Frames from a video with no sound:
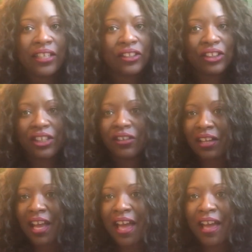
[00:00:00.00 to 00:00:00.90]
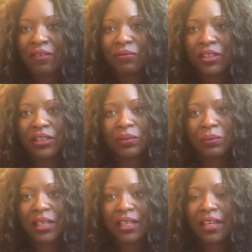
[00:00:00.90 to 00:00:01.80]
share that,
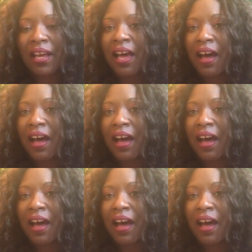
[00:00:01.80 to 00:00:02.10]
retweet it.